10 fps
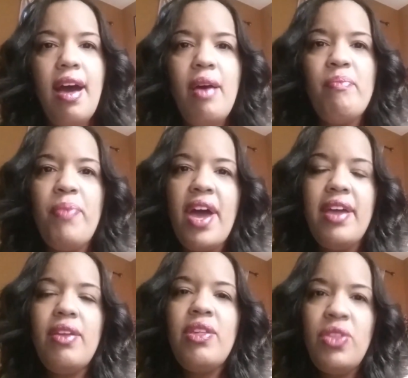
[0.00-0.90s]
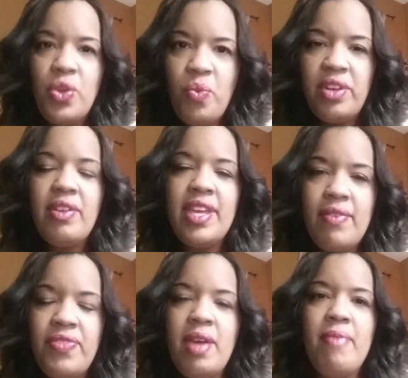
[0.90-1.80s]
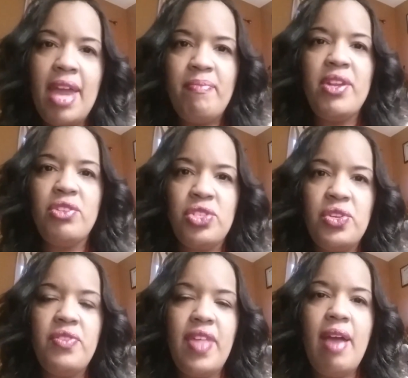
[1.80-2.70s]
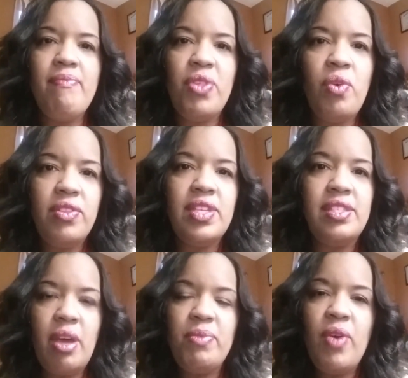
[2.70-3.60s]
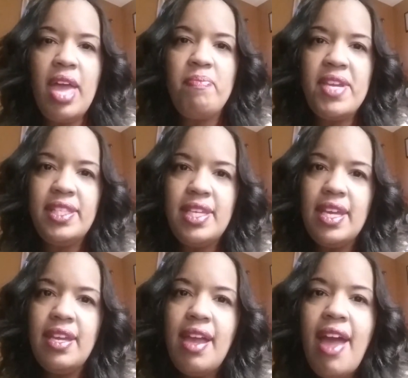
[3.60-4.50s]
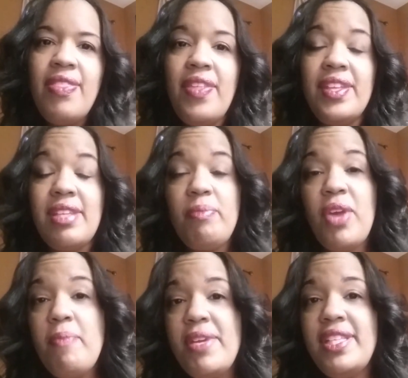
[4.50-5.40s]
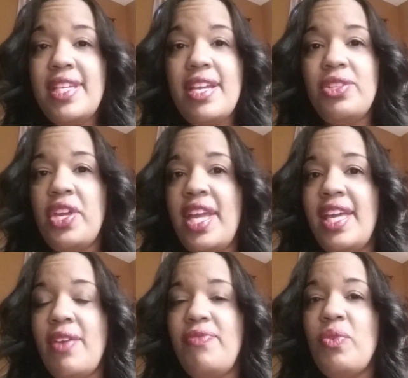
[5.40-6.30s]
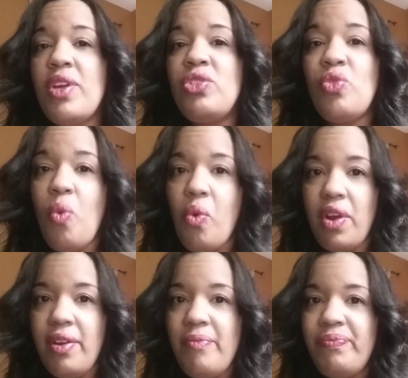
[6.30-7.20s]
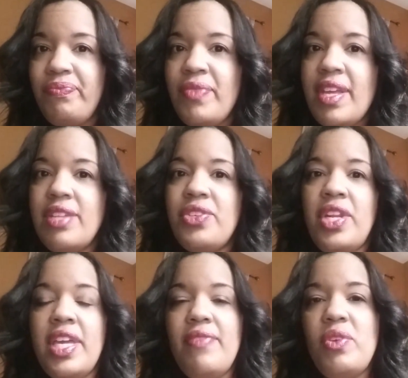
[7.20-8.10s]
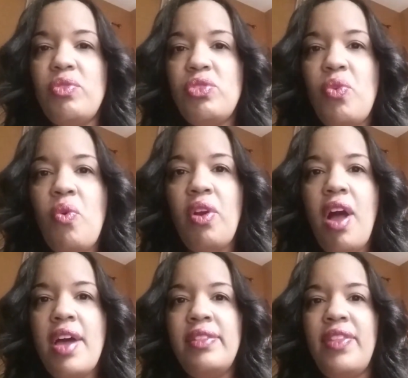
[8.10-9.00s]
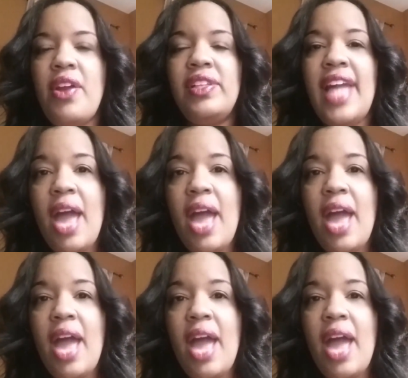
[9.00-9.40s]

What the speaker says: But you would administer them the WAPT, and then the WAPT is going to give you a score. It's going to give you a score on their